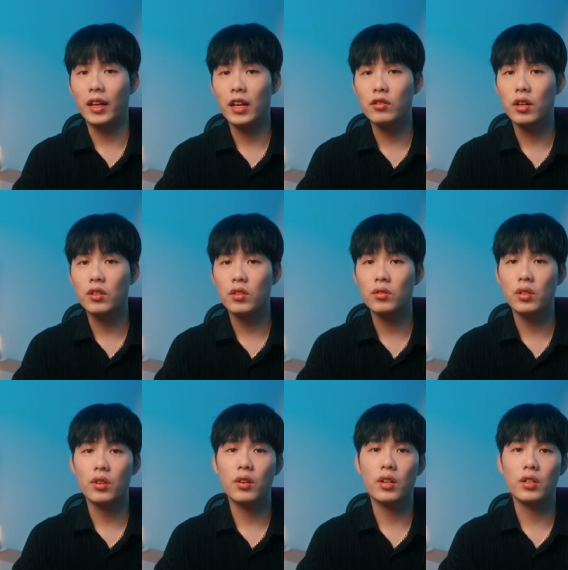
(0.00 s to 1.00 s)
cage I use
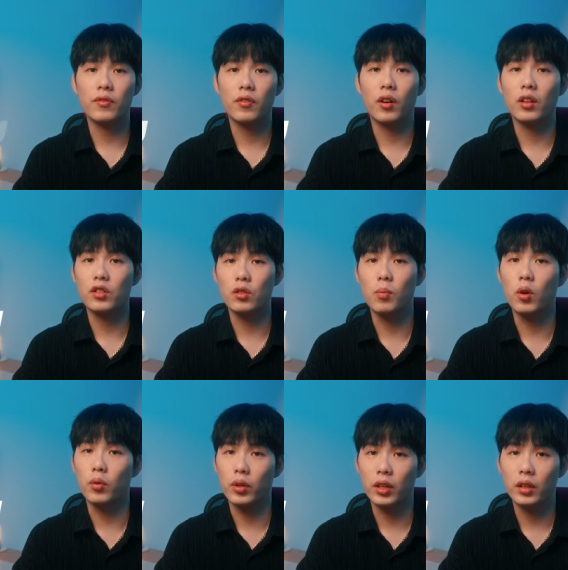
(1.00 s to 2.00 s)
here is from a
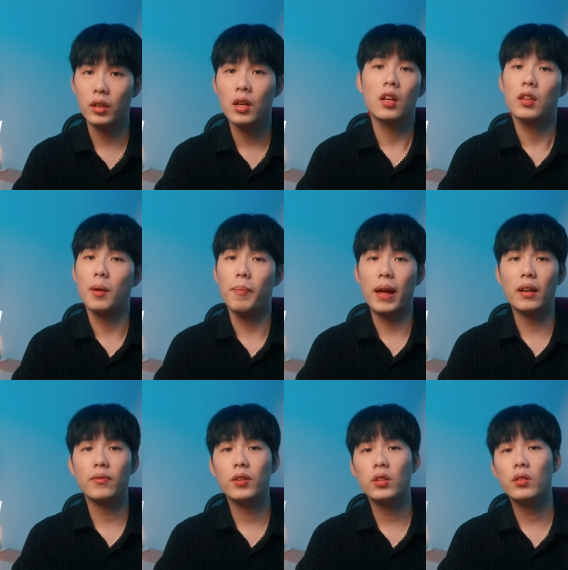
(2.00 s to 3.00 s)
SmallRig. The
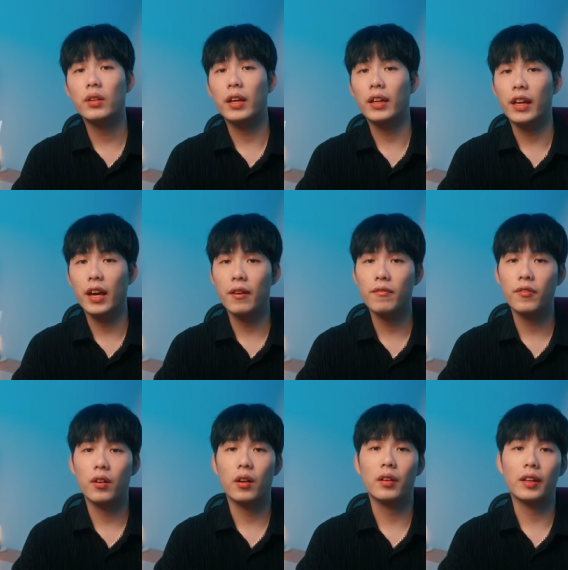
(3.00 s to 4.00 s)
benefit you can gain
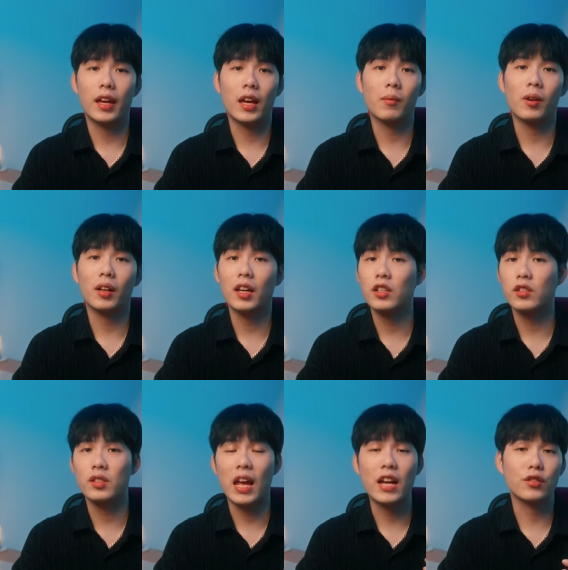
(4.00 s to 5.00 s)
from the camera case
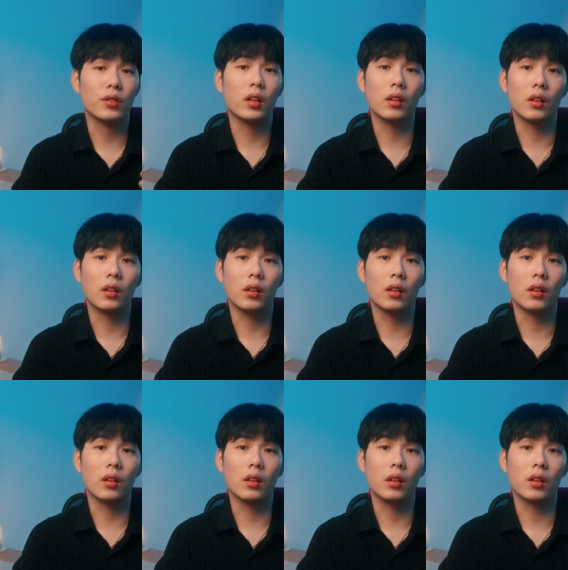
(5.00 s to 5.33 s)
is actually a